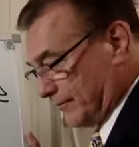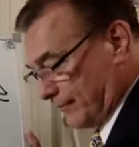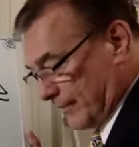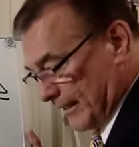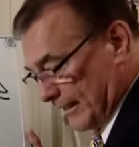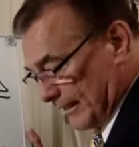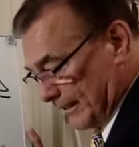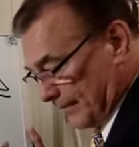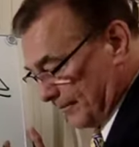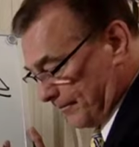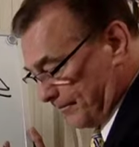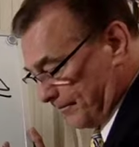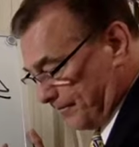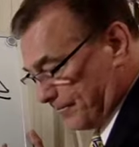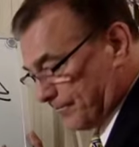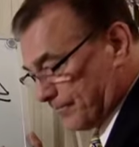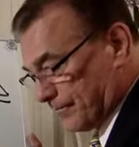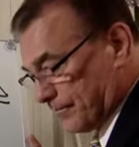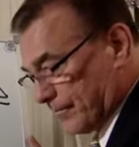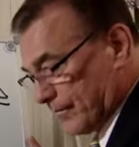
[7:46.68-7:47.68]
in
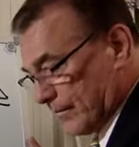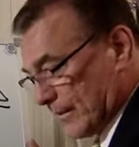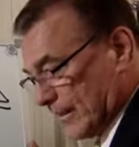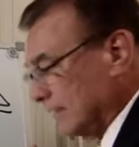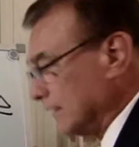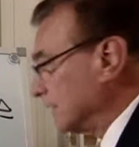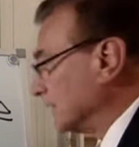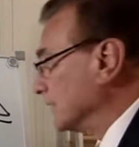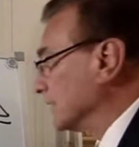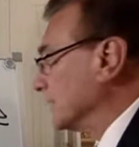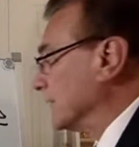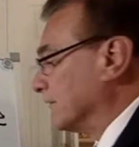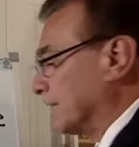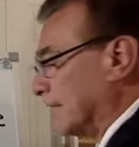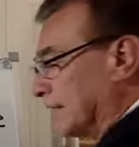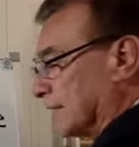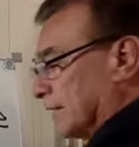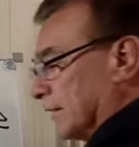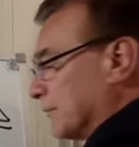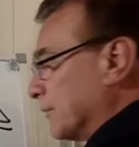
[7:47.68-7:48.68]

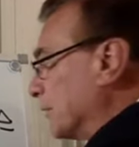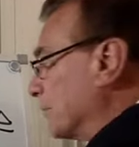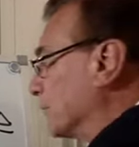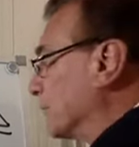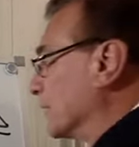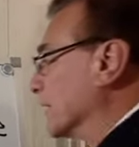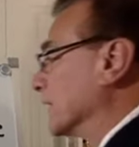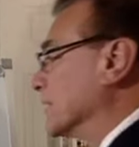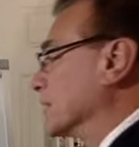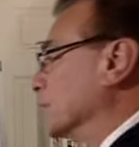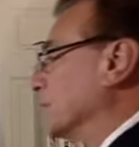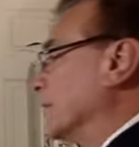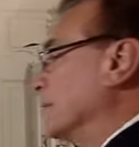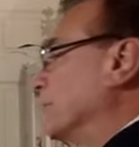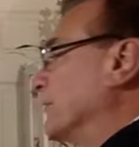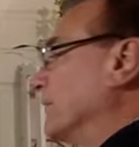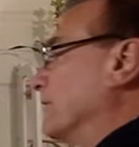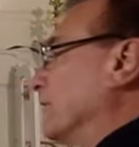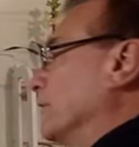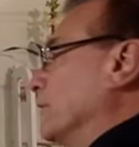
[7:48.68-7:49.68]
fact, let me put it this way:
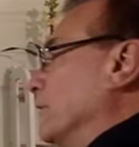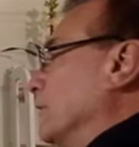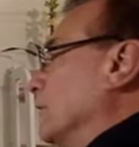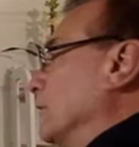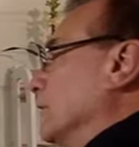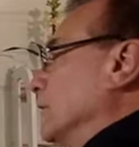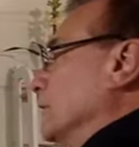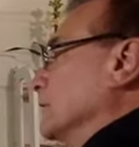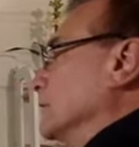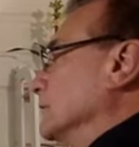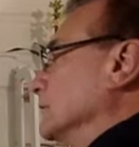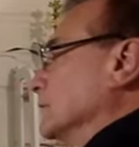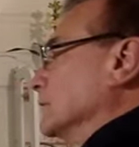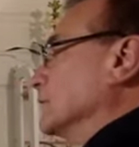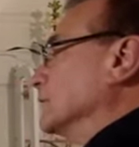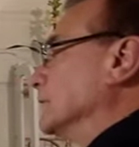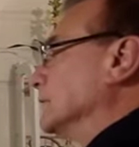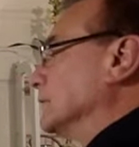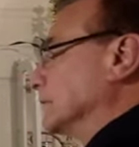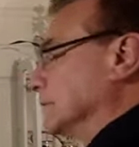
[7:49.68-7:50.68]
before,
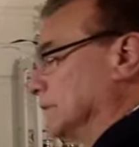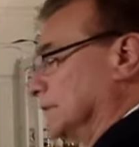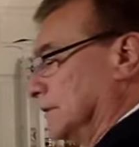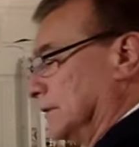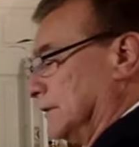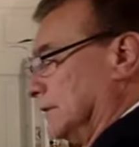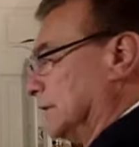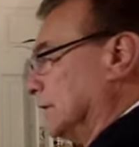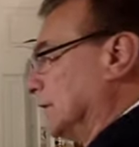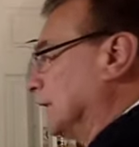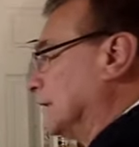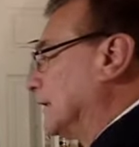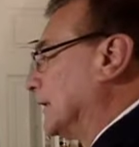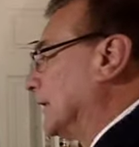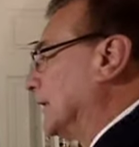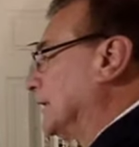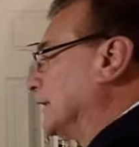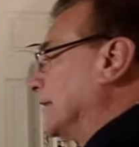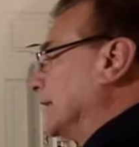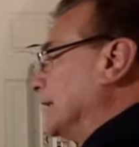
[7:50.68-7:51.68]

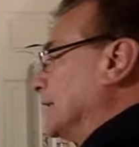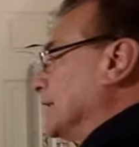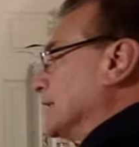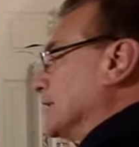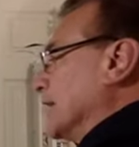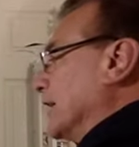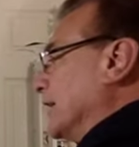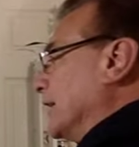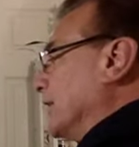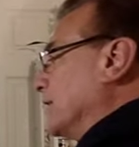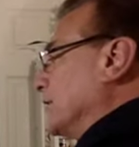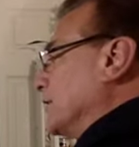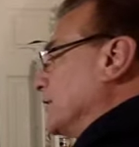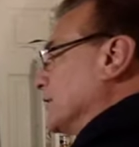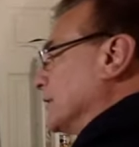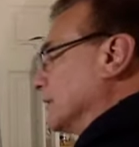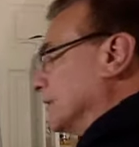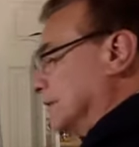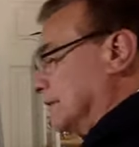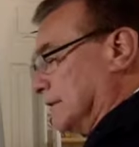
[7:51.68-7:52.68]
and then the
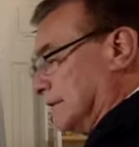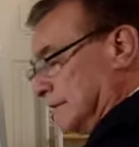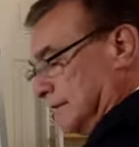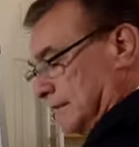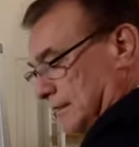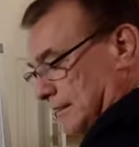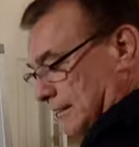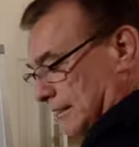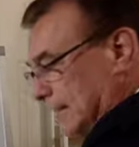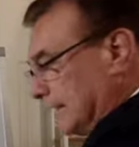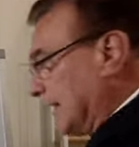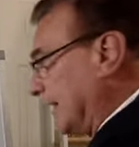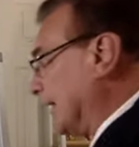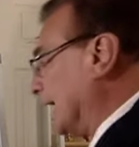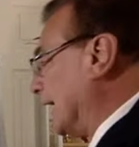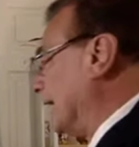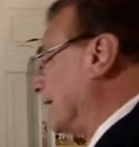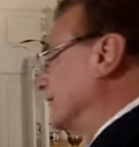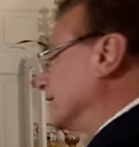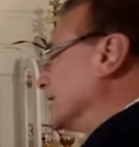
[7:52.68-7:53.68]
change, and then
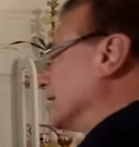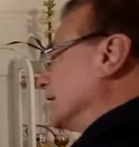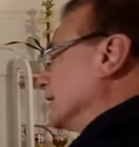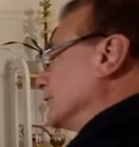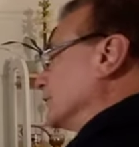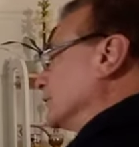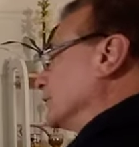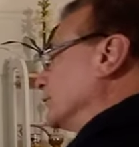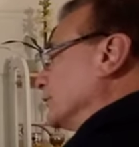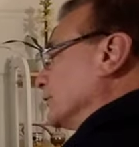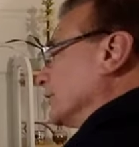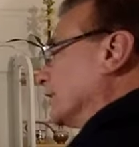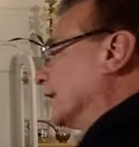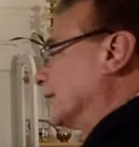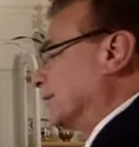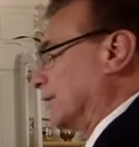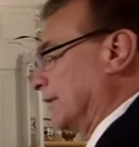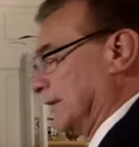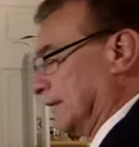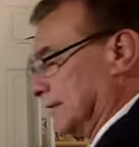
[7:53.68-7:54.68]
after. We'll do it
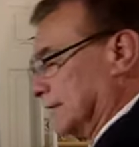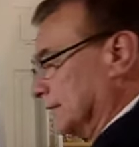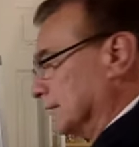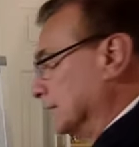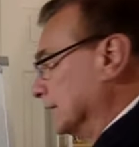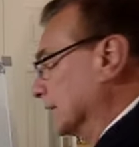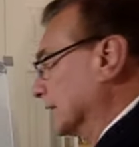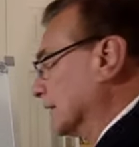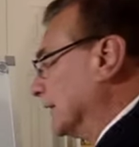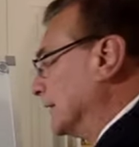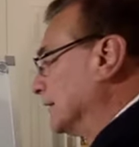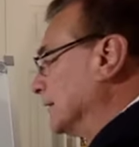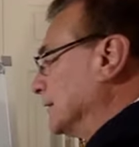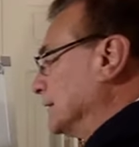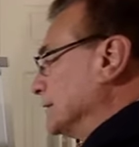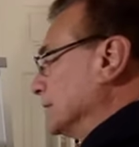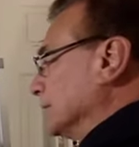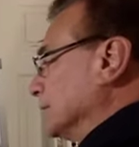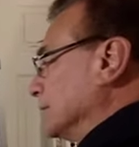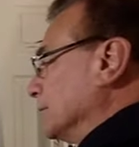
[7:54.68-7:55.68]
that way. Okay,
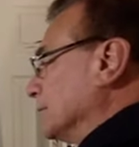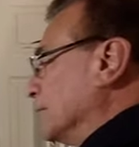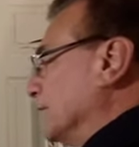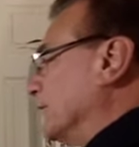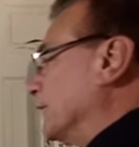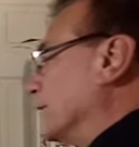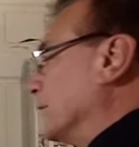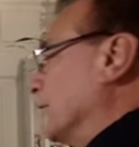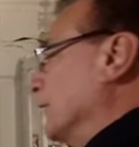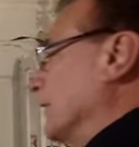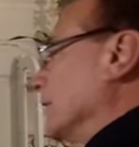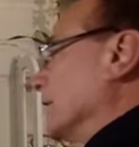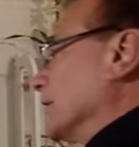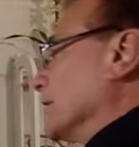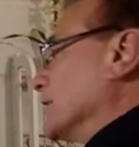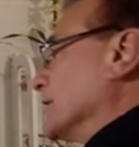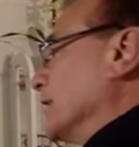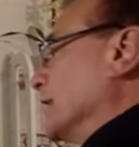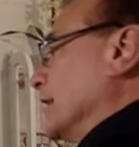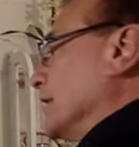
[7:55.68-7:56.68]
before the
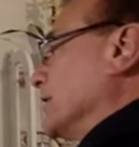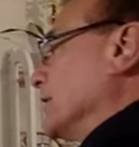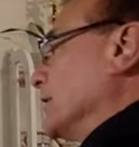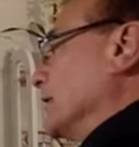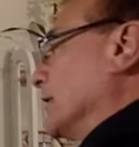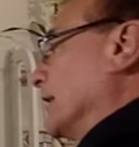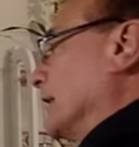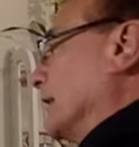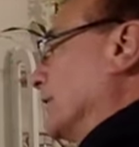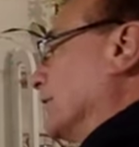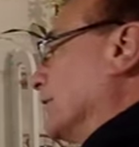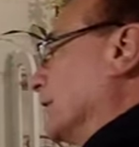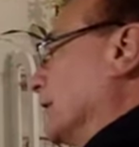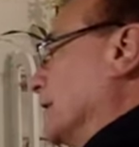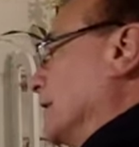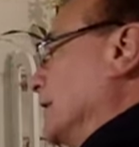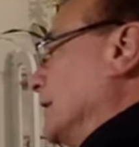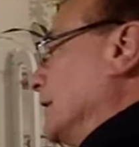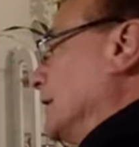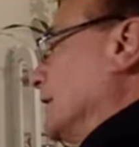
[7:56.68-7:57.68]
change and then after.
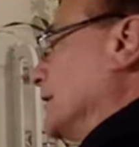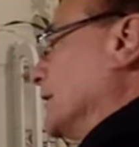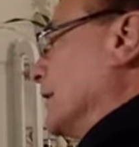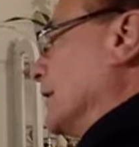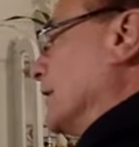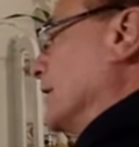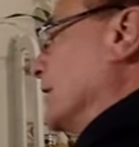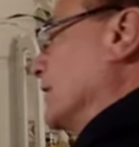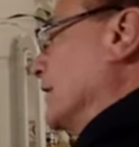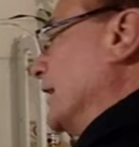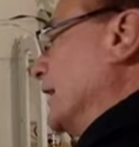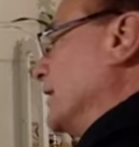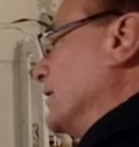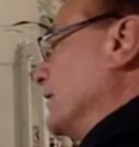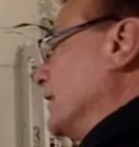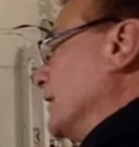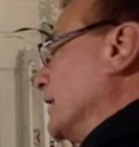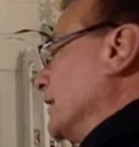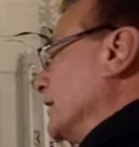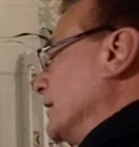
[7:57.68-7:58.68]
So the change
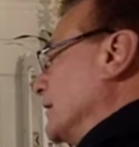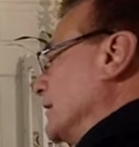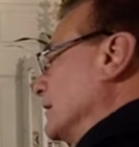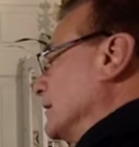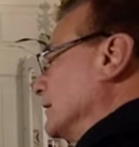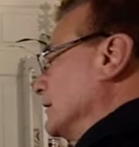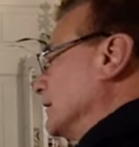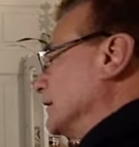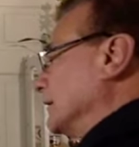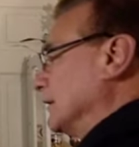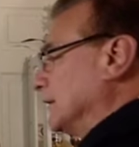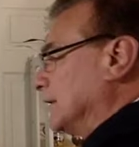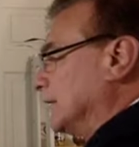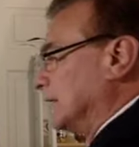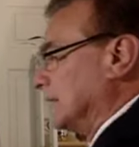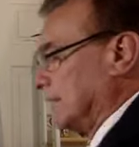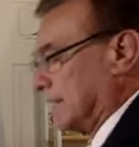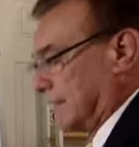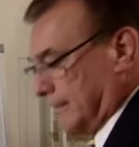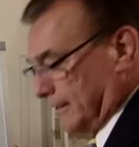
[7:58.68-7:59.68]
is
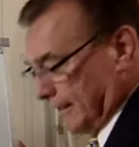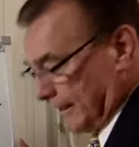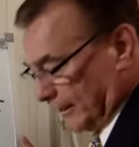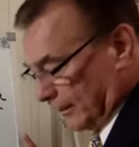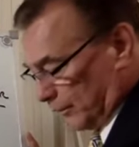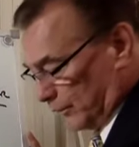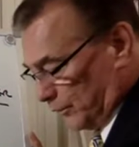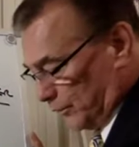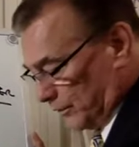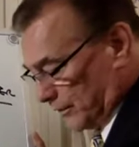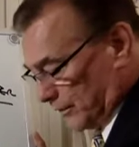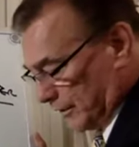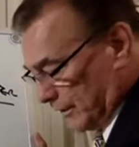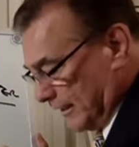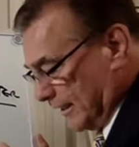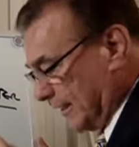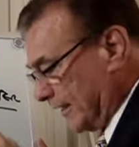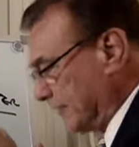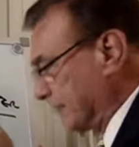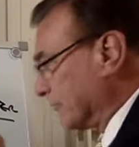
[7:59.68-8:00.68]
they lose the
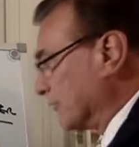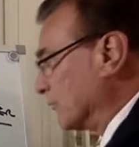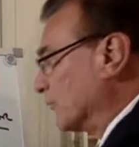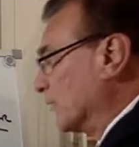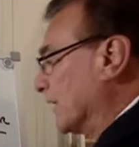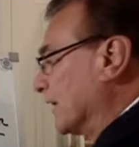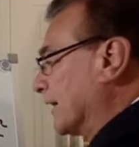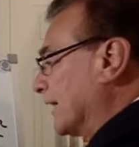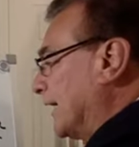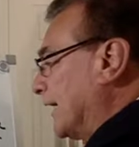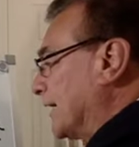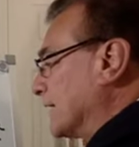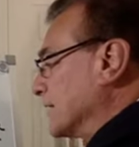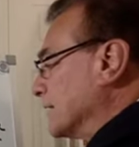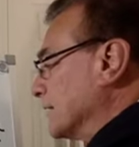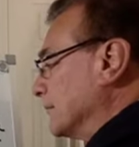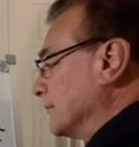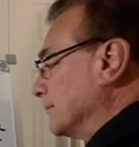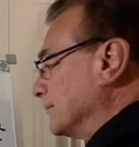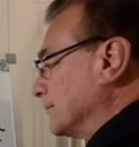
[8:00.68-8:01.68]

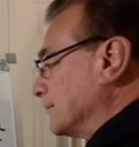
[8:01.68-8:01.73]
$101,000.